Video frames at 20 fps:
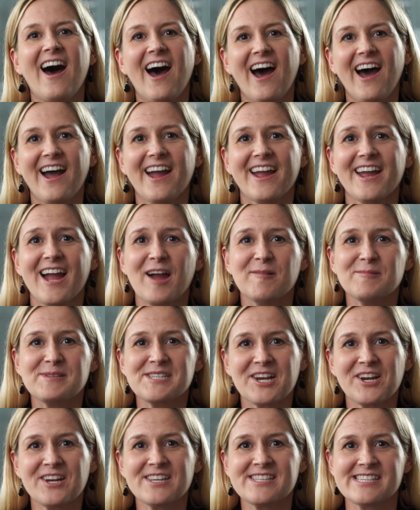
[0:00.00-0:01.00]
Hi, I'm
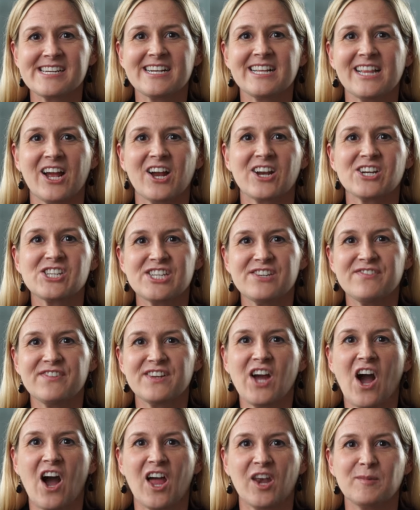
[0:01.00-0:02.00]
Tara Sinclair, Chief
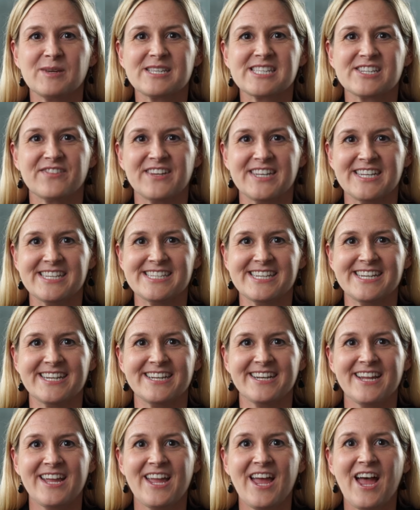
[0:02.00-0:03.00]
Economist of Indeed.
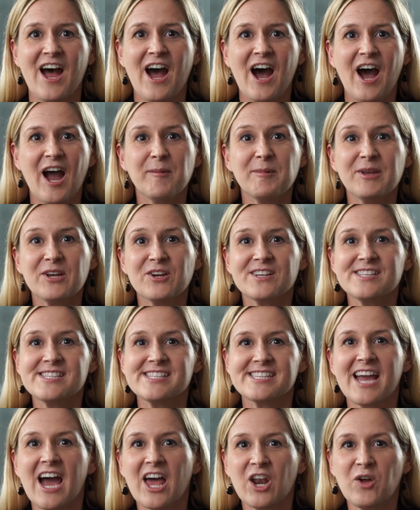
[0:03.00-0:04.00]
I'm here in
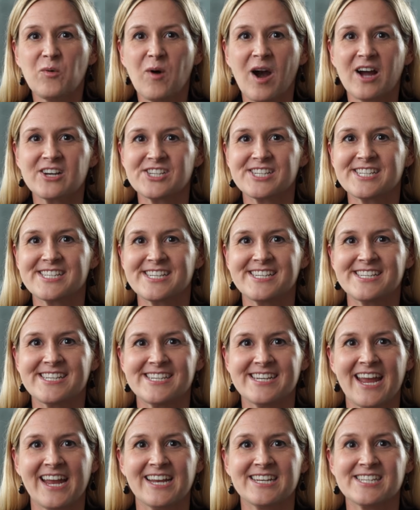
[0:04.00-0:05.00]
Seattle, Washington
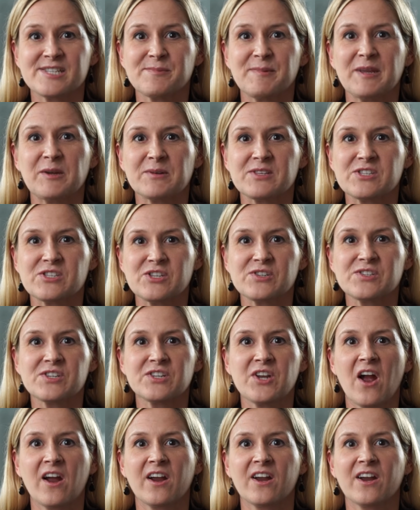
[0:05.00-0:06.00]
today to speak with Susan
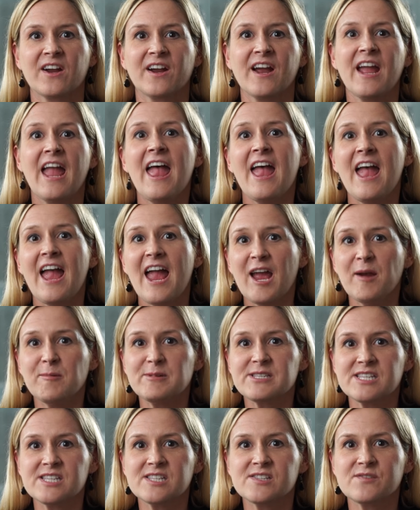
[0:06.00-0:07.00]
Harker,
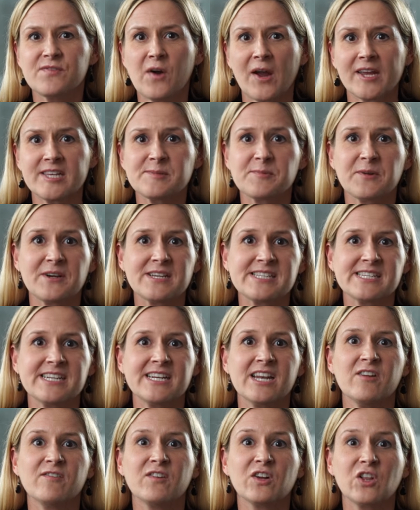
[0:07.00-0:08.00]
Amazon's Vice President
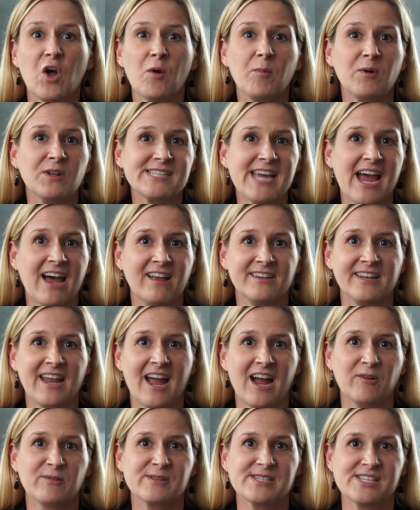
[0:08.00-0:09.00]
of Global Talent
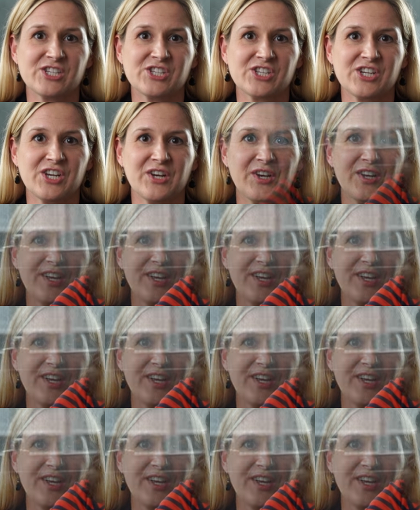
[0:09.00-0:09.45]
Acquisition.